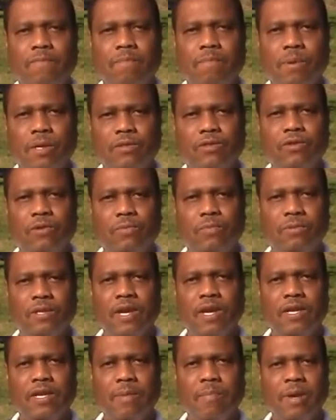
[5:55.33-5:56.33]
put your
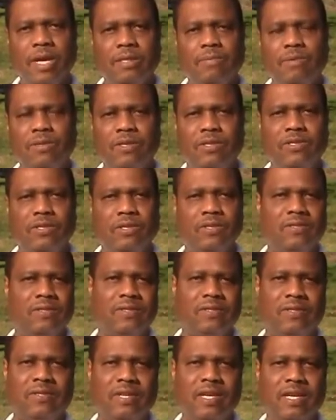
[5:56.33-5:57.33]
kid in the best position to
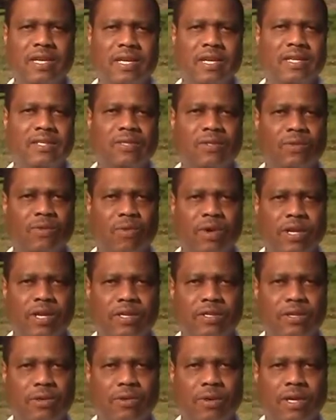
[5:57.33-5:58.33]
succeed, and this is the way to
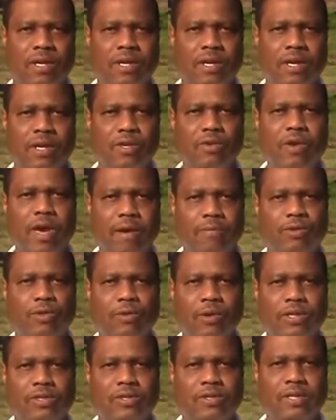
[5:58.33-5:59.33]
do it. You have
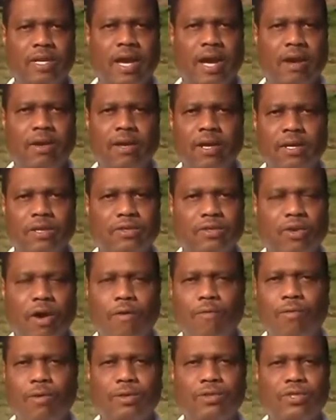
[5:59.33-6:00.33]
choices now.
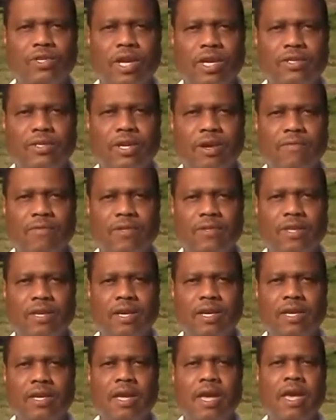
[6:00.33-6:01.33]
Software's changed
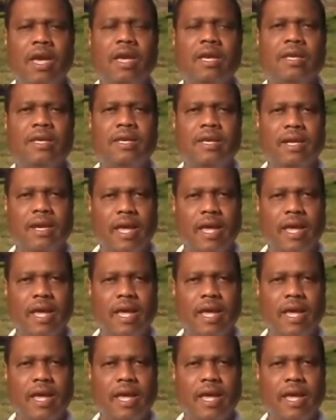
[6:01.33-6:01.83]
everything. Get